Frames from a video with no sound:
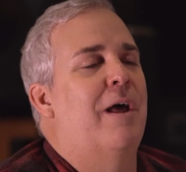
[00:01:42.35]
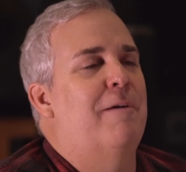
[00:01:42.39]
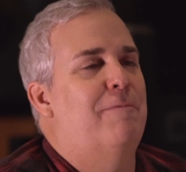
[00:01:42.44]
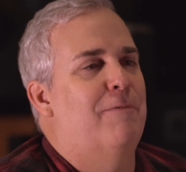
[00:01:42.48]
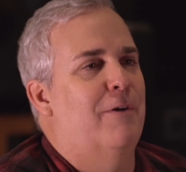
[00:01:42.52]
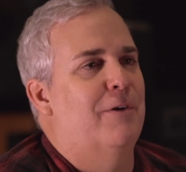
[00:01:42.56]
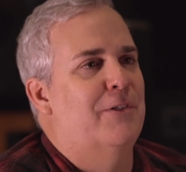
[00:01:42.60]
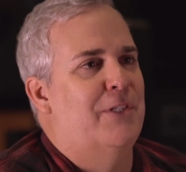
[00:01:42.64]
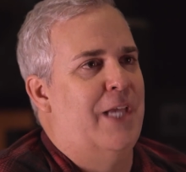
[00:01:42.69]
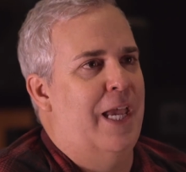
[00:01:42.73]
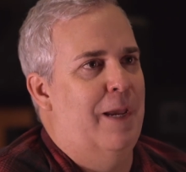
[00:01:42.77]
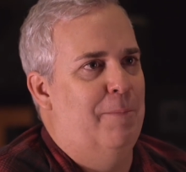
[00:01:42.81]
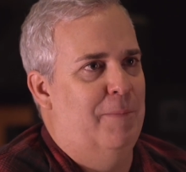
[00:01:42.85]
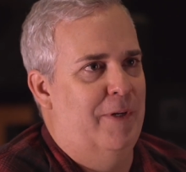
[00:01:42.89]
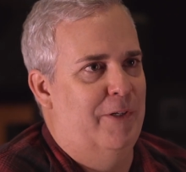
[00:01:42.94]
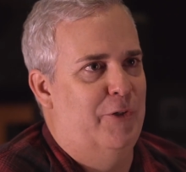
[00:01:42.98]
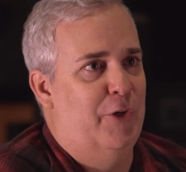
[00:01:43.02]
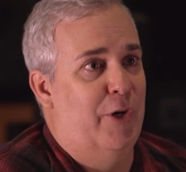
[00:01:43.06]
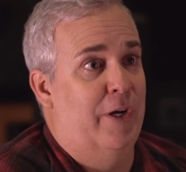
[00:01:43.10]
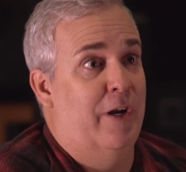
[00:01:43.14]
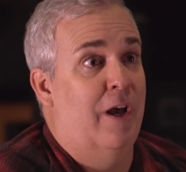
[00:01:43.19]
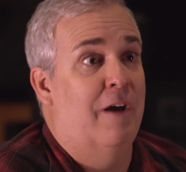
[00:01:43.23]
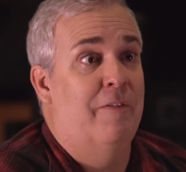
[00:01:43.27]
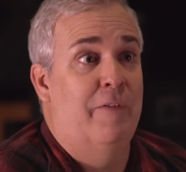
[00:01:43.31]
I first came to
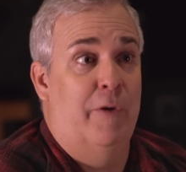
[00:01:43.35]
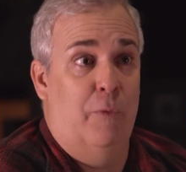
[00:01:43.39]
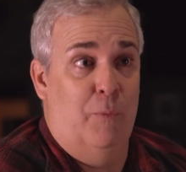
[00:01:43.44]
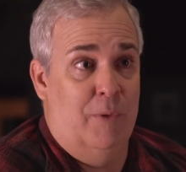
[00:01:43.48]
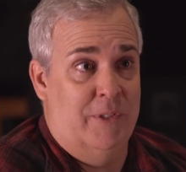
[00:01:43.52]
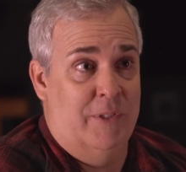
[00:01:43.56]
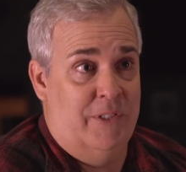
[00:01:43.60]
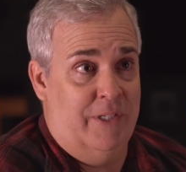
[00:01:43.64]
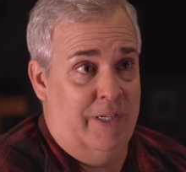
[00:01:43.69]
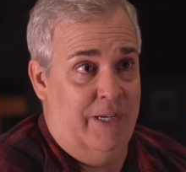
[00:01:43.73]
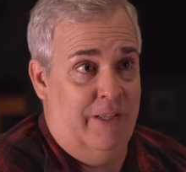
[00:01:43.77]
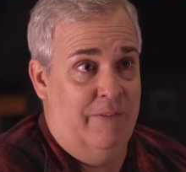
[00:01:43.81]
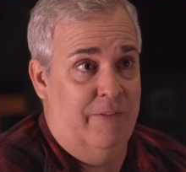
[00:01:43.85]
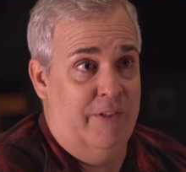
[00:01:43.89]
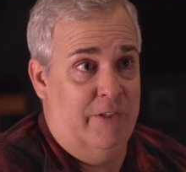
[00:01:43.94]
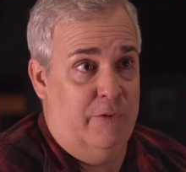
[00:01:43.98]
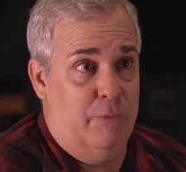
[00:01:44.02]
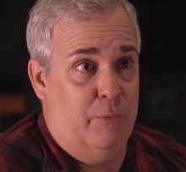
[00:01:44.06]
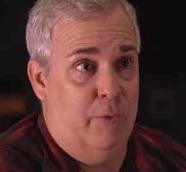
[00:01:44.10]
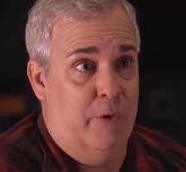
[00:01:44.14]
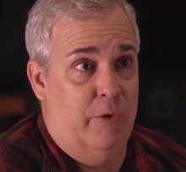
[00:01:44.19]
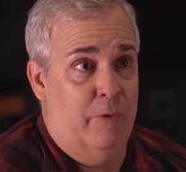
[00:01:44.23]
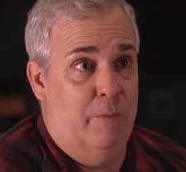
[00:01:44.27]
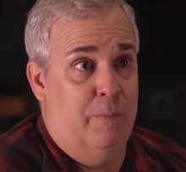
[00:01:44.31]
Trinnov, it wasn't in this
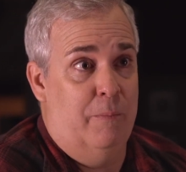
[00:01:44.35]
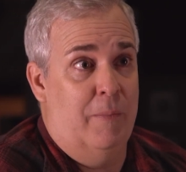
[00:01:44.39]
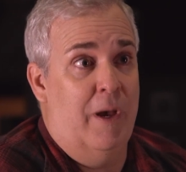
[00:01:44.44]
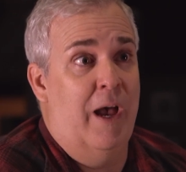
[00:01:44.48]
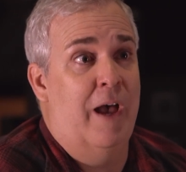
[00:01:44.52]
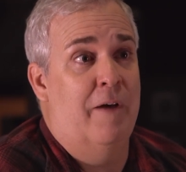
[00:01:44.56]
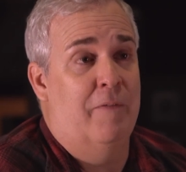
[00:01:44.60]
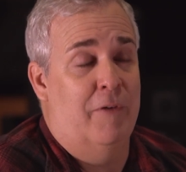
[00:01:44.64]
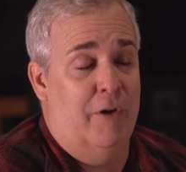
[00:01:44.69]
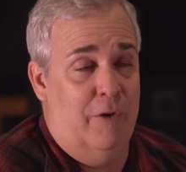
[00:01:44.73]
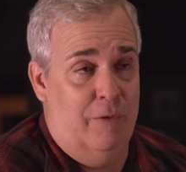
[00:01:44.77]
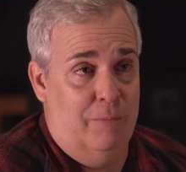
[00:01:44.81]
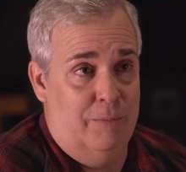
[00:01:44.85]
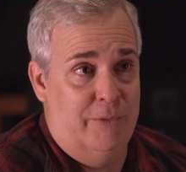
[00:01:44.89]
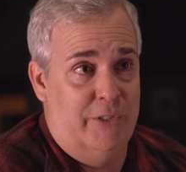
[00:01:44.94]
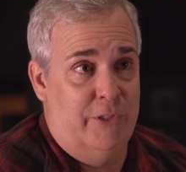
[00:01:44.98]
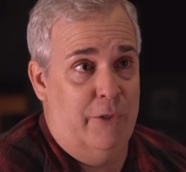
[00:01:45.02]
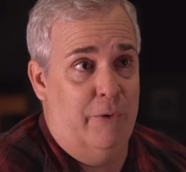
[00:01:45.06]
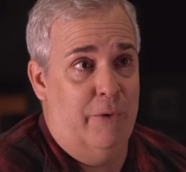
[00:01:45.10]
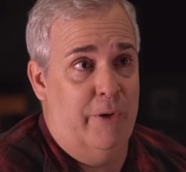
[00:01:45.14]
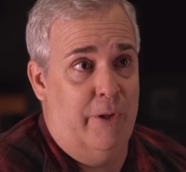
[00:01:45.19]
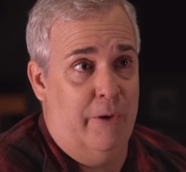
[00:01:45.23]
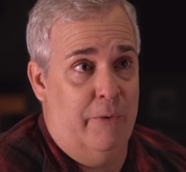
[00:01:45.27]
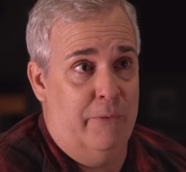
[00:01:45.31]
room. I have a home
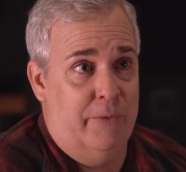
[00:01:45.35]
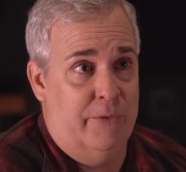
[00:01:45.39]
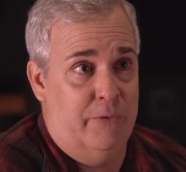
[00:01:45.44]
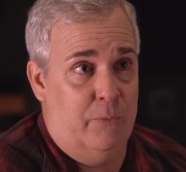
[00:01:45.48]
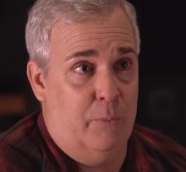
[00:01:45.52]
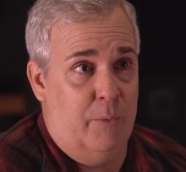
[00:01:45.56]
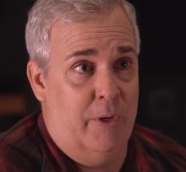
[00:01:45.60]
studio as